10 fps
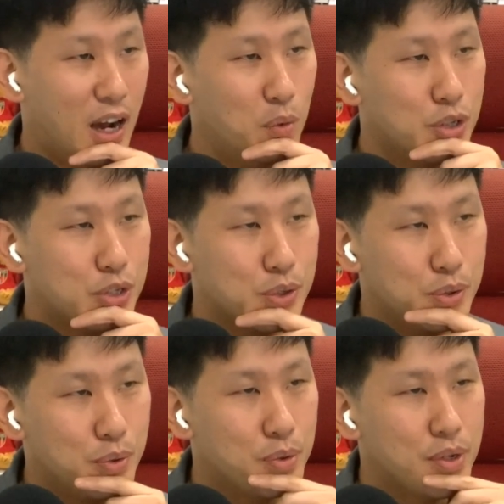How would
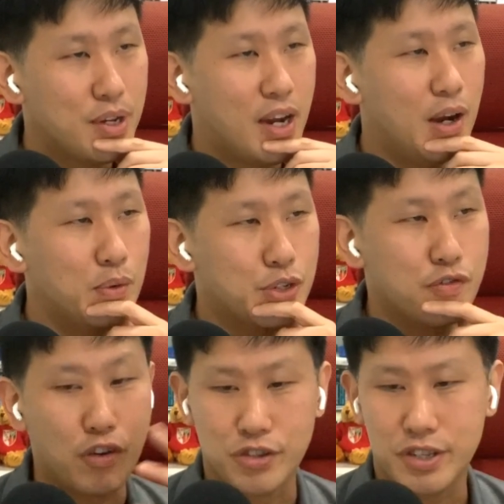you
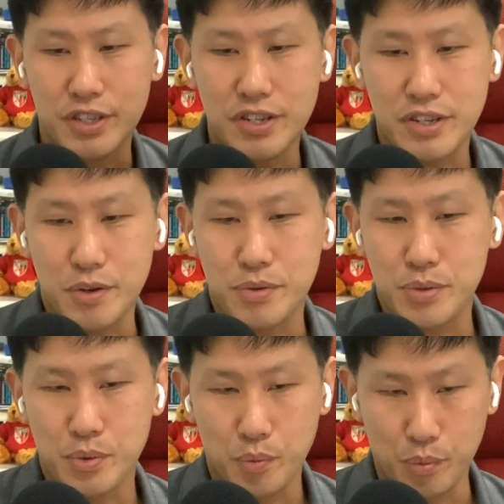foster these
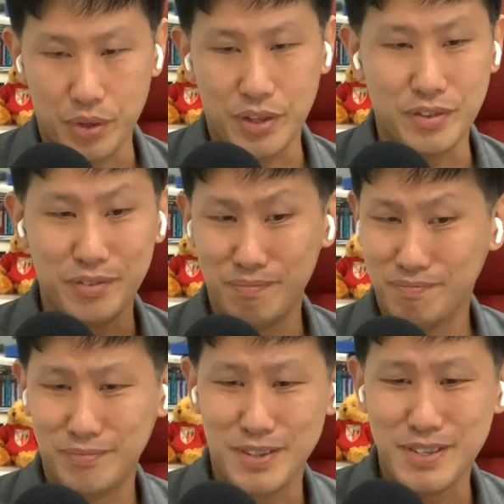skills within
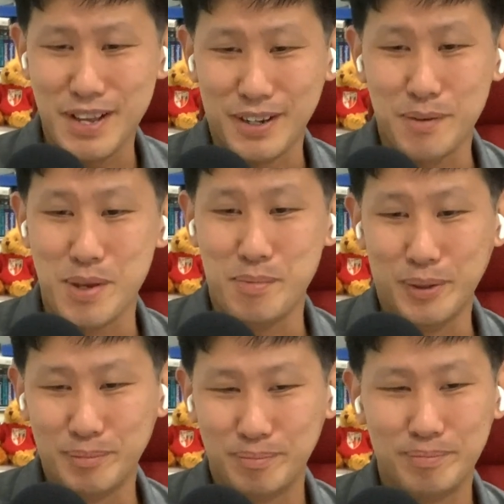these younger people?